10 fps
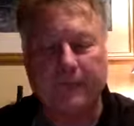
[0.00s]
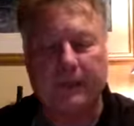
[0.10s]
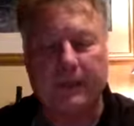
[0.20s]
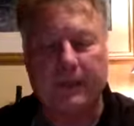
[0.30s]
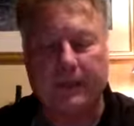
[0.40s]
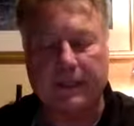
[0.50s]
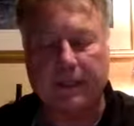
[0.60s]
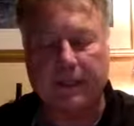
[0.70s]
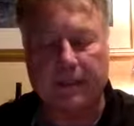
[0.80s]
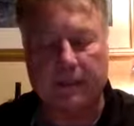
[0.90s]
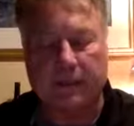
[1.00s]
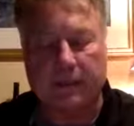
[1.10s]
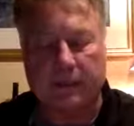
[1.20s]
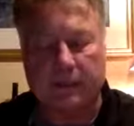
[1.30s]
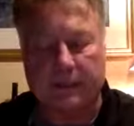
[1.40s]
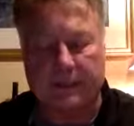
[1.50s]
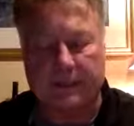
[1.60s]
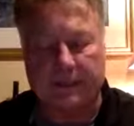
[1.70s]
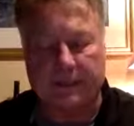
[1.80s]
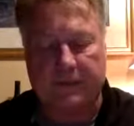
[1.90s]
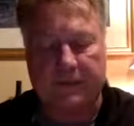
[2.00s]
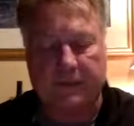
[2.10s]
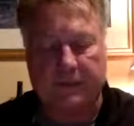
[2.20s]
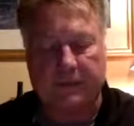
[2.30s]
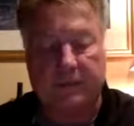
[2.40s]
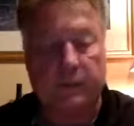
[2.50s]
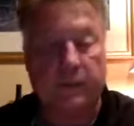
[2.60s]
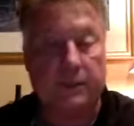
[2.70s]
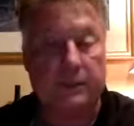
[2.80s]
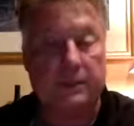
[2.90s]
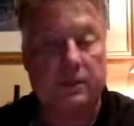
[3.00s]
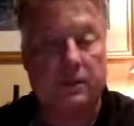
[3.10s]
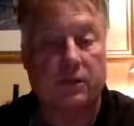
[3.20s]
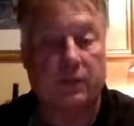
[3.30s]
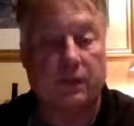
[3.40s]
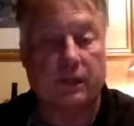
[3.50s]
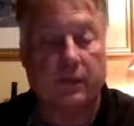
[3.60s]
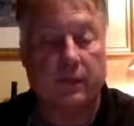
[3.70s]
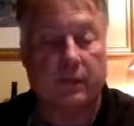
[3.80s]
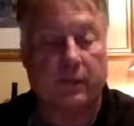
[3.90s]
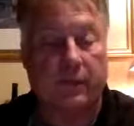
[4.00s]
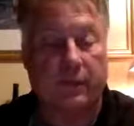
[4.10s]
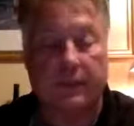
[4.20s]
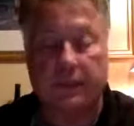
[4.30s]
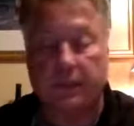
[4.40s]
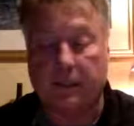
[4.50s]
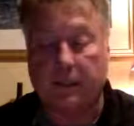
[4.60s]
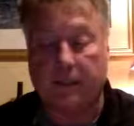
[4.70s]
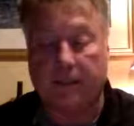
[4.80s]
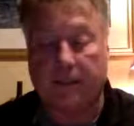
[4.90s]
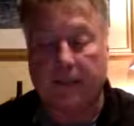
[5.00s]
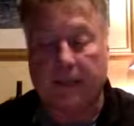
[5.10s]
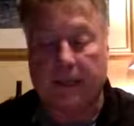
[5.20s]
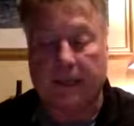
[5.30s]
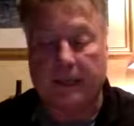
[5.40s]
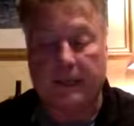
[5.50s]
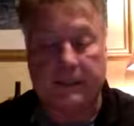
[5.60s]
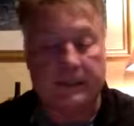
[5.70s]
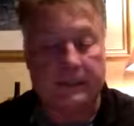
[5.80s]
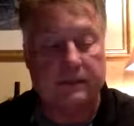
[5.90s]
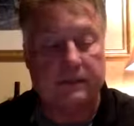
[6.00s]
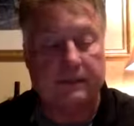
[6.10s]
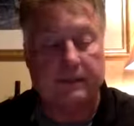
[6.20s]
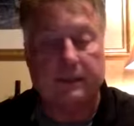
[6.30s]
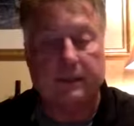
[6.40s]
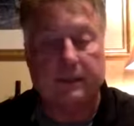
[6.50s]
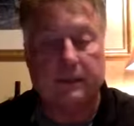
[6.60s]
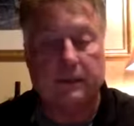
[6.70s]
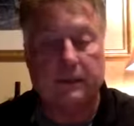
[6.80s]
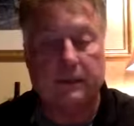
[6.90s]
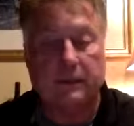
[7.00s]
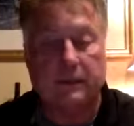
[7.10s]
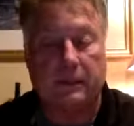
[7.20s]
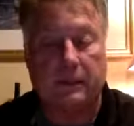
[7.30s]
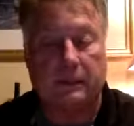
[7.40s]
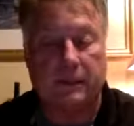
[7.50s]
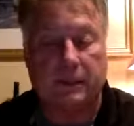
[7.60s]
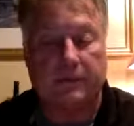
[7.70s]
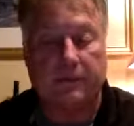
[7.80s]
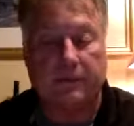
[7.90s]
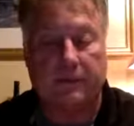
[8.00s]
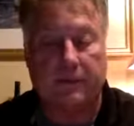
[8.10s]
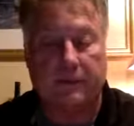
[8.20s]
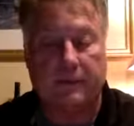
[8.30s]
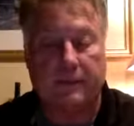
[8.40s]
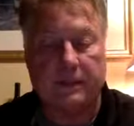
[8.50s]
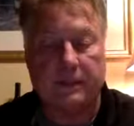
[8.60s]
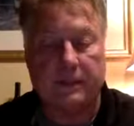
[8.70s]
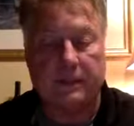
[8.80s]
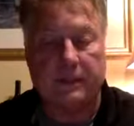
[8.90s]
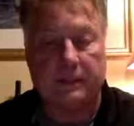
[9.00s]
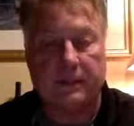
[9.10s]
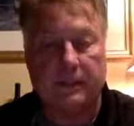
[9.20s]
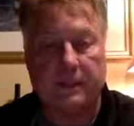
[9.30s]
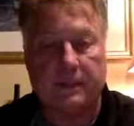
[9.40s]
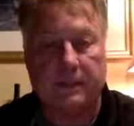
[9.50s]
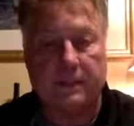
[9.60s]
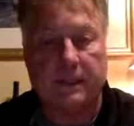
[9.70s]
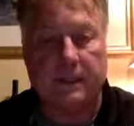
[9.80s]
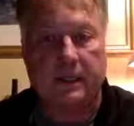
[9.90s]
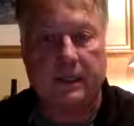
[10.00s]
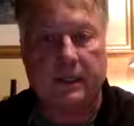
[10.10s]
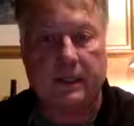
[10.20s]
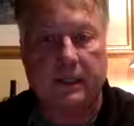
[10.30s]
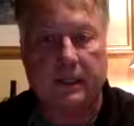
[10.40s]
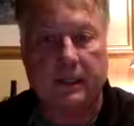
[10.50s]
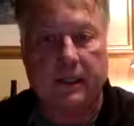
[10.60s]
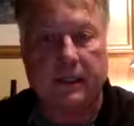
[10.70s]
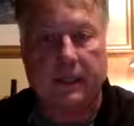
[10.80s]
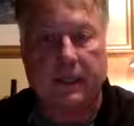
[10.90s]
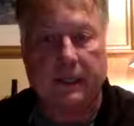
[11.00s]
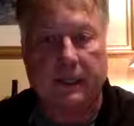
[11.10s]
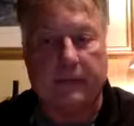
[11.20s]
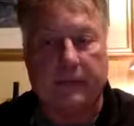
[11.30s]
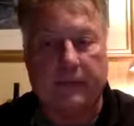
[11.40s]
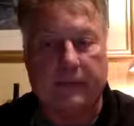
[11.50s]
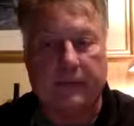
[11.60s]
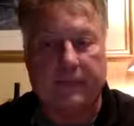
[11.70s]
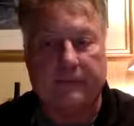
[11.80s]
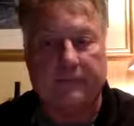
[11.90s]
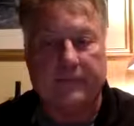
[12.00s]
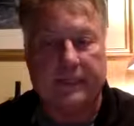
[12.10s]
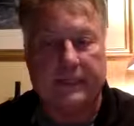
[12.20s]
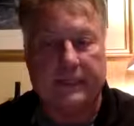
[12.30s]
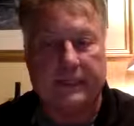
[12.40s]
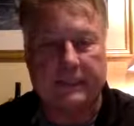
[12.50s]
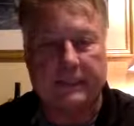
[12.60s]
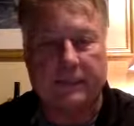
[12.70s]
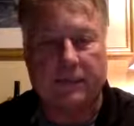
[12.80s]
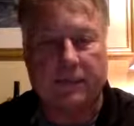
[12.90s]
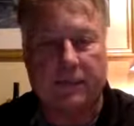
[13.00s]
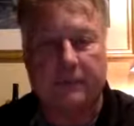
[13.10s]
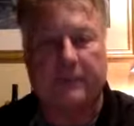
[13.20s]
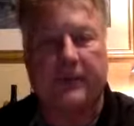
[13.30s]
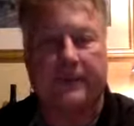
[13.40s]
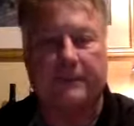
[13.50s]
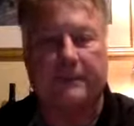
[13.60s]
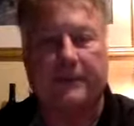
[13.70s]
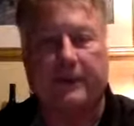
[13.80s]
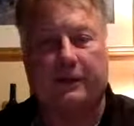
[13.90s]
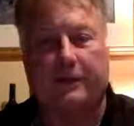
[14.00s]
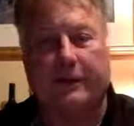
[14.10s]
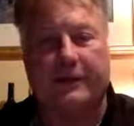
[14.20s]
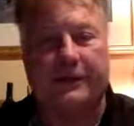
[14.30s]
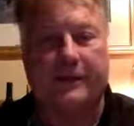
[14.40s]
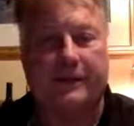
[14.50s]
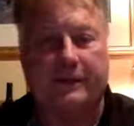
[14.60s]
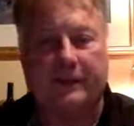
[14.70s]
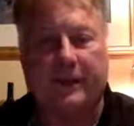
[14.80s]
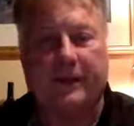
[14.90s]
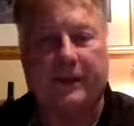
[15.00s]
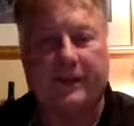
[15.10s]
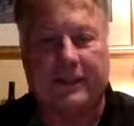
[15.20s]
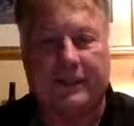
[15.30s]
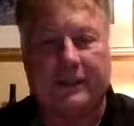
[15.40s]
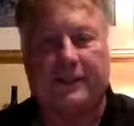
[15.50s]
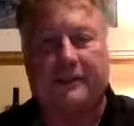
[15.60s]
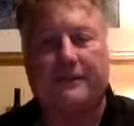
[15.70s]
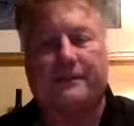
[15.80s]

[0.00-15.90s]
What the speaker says: The 2017s will be released shortly. They're ready to go. 18s will be bottled just before harvest at the end of August. And then we'll have 19s and 20s back in barrel by the time the holidays come